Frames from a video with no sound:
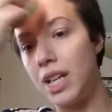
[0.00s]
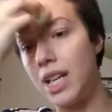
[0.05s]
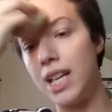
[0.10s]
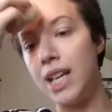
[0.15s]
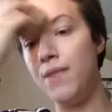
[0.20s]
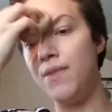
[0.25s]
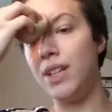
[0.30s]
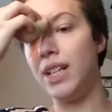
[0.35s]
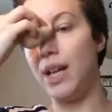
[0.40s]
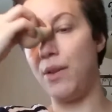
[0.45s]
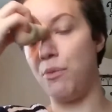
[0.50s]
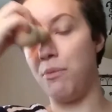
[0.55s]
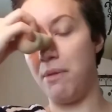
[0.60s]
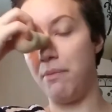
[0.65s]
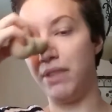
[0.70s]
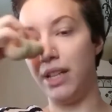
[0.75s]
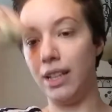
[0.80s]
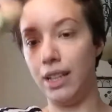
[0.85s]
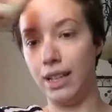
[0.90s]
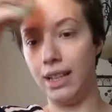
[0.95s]
Even I
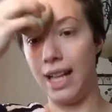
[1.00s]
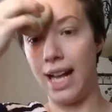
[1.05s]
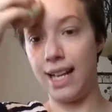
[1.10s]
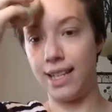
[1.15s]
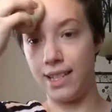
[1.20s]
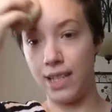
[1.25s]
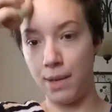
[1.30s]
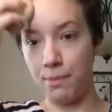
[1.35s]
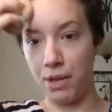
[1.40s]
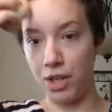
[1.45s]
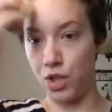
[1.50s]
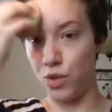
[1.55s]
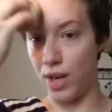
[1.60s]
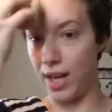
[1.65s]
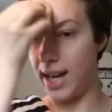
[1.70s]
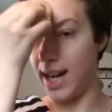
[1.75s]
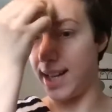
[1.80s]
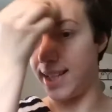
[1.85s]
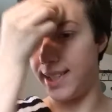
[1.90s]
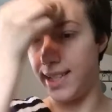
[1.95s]
remember the last time I
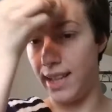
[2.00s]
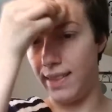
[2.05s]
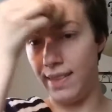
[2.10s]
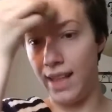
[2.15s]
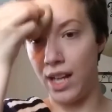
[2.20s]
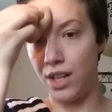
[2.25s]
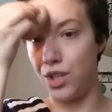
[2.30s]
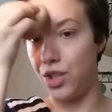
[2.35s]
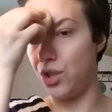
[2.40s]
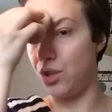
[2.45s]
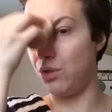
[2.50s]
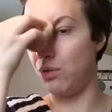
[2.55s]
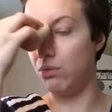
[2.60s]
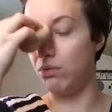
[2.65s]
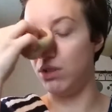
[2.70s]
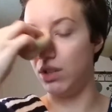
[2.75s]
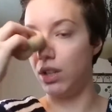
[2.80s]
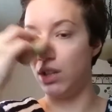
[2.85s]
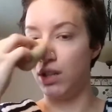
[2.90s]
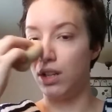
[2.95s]
tried it, I said that too.